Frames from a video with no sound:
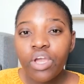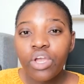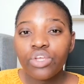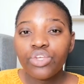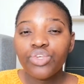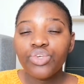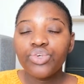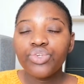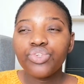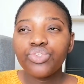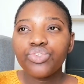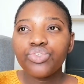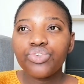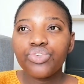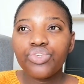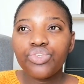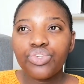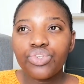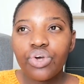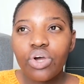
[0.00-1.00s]
You do
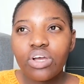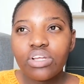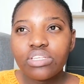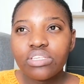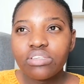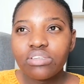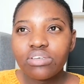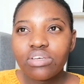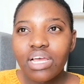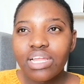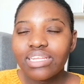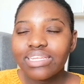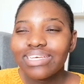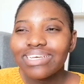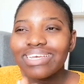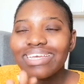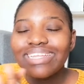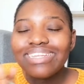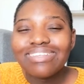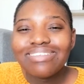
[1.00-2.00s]
not, under
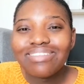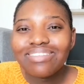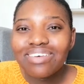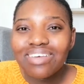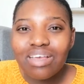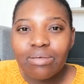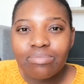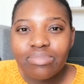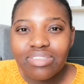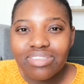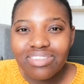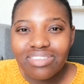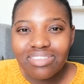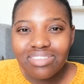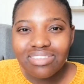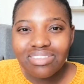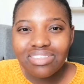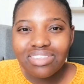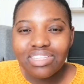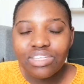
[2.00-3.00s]
any
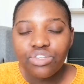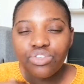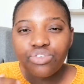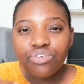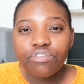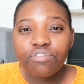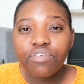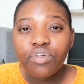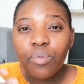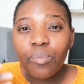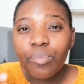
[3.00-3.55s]
circumstances, need to feel